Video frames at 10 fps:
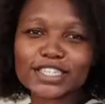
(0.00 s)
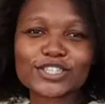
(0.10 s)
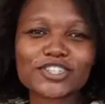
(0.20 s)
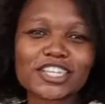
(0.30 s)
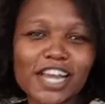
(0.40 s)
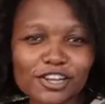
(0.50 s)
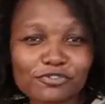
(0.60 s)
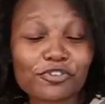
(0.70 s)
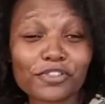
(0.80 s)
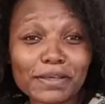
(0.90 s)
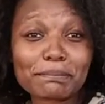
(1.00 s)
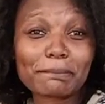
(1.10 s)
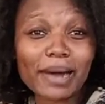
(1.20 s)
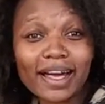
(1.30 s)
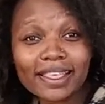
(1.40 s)
sorted for the
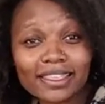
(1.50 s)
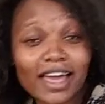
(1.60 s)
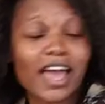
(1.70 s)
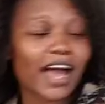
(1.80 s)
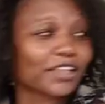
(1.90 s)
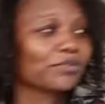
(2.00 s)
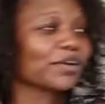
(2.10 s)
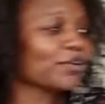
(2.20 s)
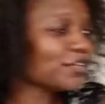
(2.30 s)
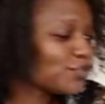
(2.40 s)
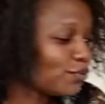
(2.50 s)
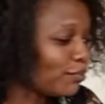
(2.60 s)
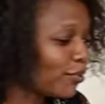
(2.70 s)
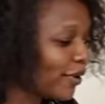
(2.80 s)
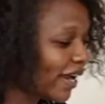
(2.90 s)
month and then we're going to
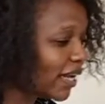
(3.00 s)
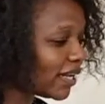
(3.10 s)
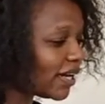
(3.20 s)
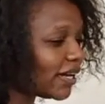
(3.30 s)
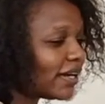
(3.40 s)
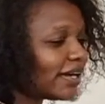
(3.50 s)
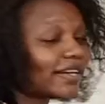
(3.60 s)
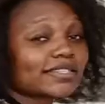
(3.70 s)
boil uh,